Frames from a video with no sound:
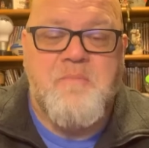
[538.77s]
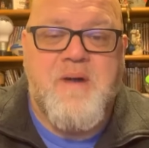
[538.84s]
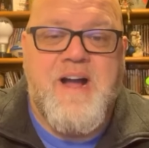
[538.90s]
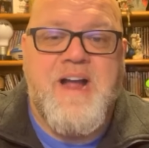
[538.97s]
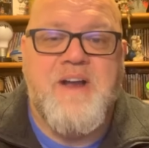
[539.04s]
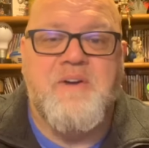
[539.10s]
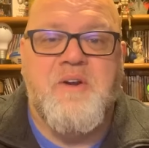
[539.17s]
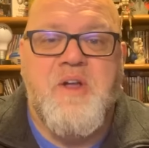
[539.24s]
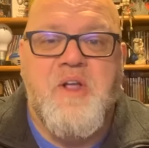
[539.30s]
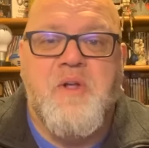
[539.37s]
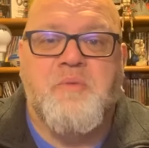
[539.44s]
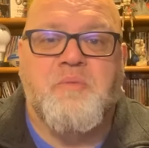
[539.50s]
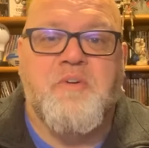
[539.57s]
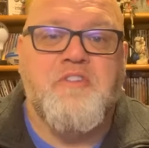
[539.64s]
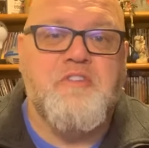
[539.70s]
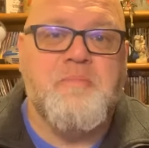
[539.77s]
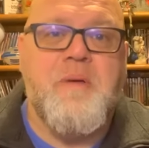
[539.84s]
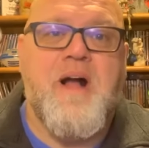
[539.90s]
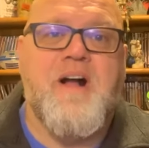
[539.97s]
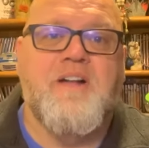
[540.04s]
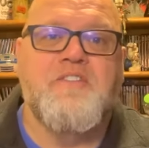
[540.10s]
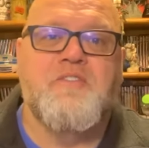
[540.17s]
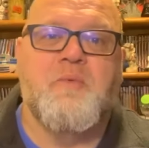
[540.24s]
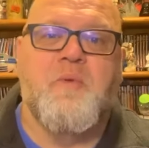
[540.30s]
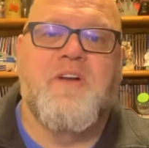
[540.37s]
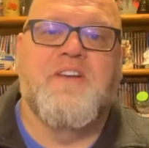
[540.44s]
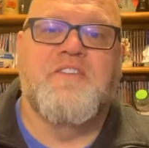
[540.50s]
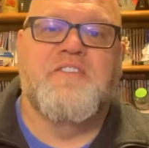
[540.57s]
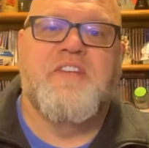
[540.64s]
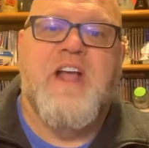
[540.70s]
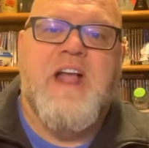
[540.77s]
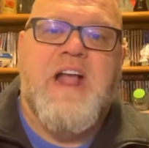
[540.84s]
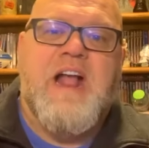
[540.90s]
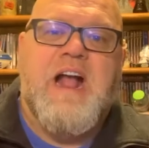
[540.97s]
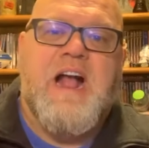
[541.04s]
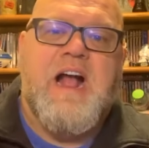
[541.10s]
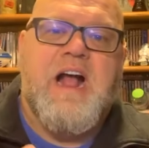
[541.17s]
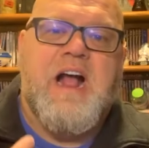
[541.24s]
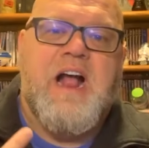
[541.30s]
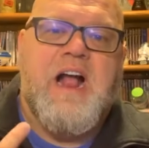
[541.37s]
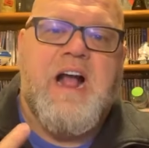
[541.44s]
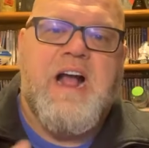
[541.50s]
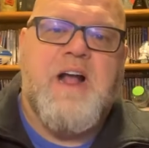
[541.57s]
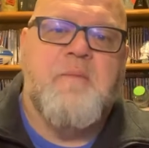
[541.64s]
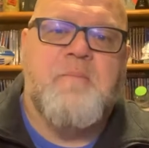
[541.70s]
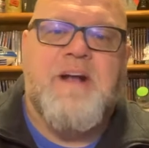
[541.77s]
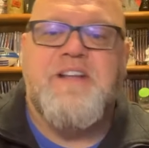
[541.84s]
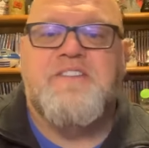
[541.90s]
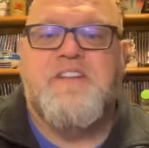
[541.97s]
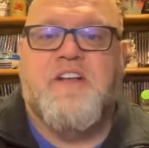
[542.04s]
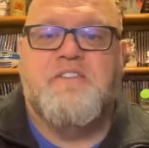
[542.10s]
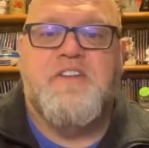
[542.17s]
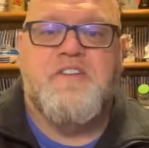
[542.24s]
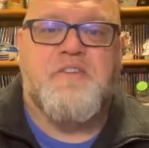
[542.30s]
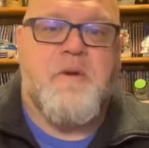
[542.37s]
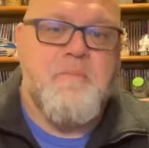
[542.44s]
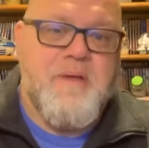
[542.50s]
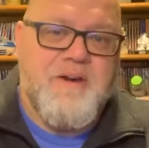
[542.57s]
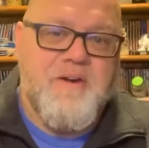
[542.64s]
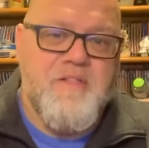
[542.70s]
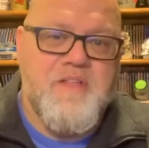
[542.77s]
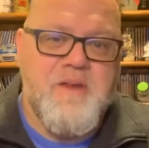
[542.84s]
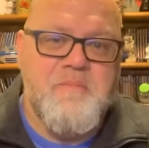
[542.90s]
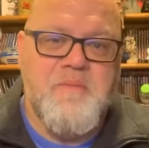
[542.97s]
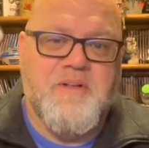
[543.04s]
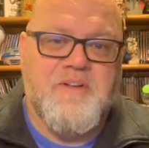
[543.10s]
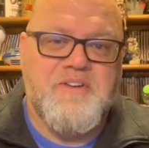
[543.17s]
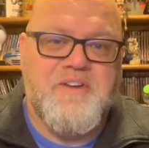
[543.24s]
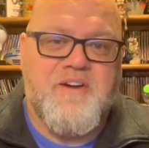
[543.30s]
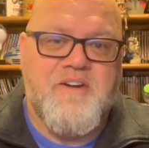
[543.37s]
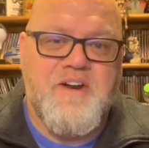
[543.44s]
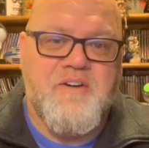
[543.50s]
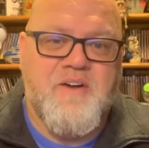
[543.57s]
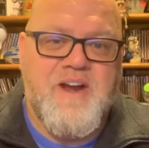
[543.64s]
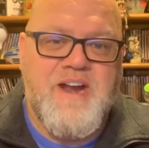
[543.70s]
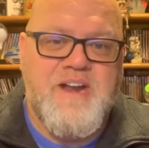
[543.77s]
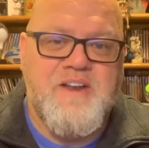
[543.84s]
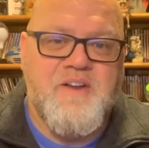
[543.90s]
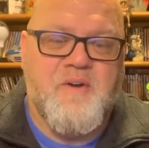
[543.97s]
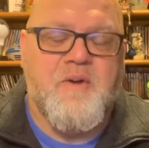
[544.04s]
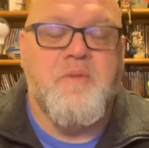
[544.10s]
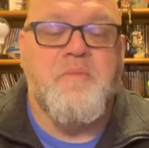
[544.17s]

My response was, uh, I, my selfies are better than military grade or